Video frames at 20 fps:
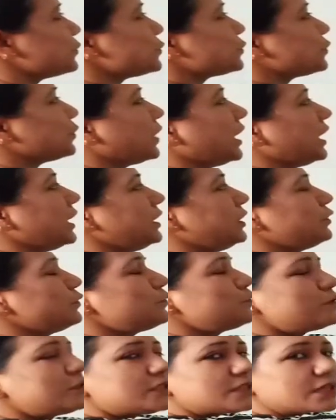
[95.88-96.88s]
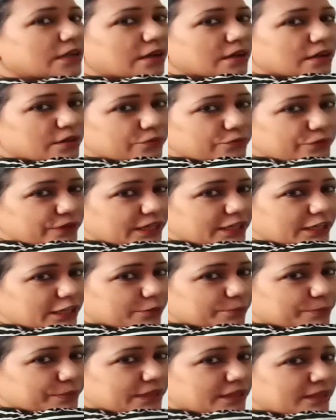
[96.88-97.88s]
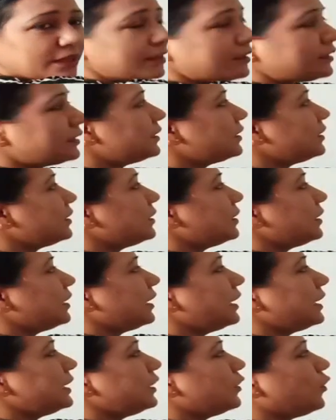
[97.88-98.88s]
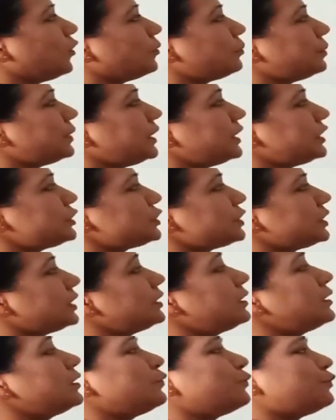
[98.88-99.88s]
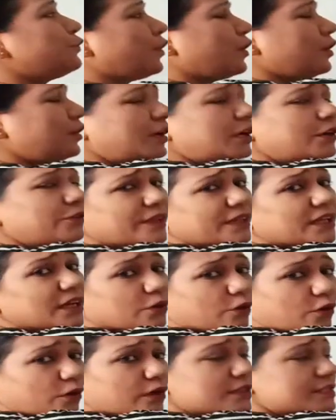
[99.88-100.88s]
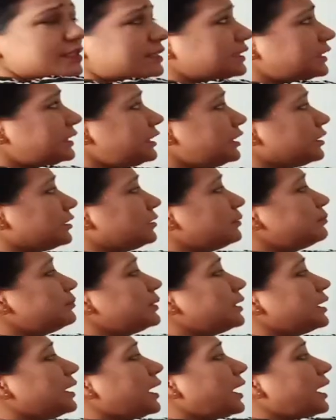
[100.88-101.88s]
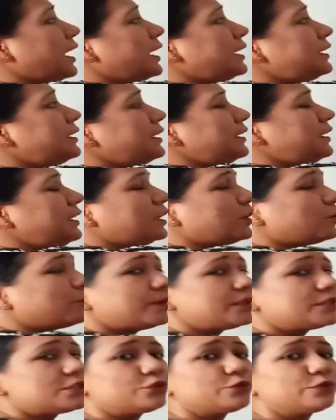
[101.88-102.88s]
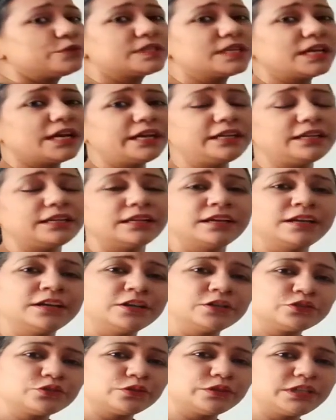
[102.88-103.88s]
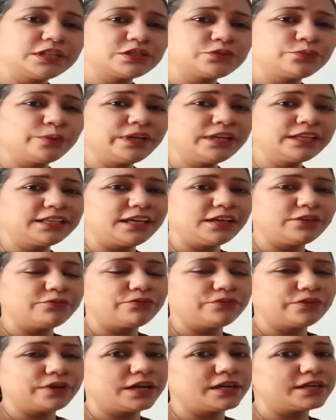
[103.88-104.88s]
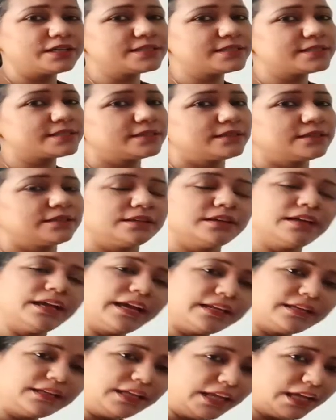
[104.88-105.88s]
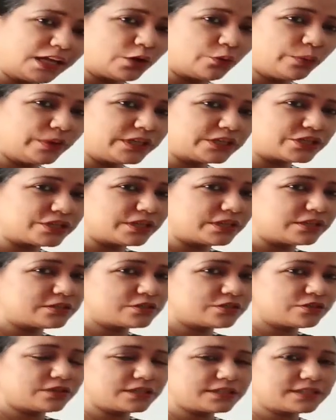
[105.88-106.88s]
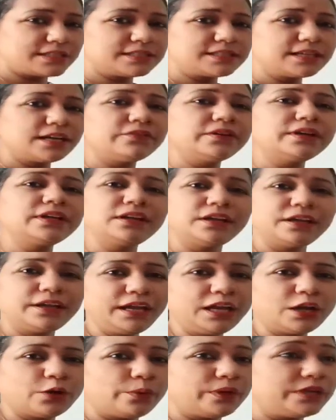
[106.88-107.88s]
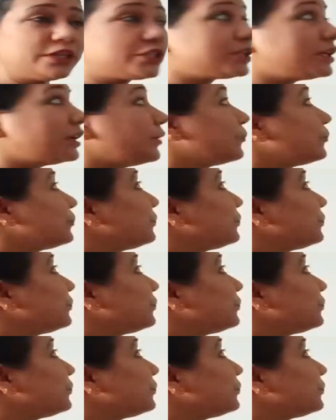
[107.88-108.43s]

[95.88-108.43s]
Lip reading: So I used a variable, an operation followed with a constant term and equals to sign. So this will give us an equation. So this is our equation.